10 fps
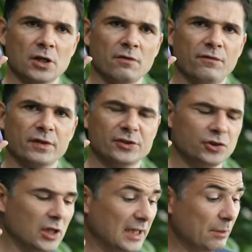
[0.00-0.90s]
for the
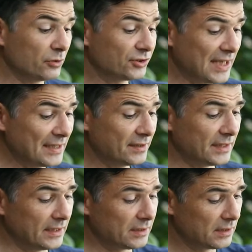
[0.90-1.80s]
shark. And then we'll test
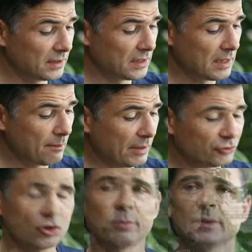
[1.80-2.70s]
it by
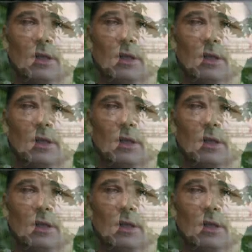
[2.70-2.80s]
dropping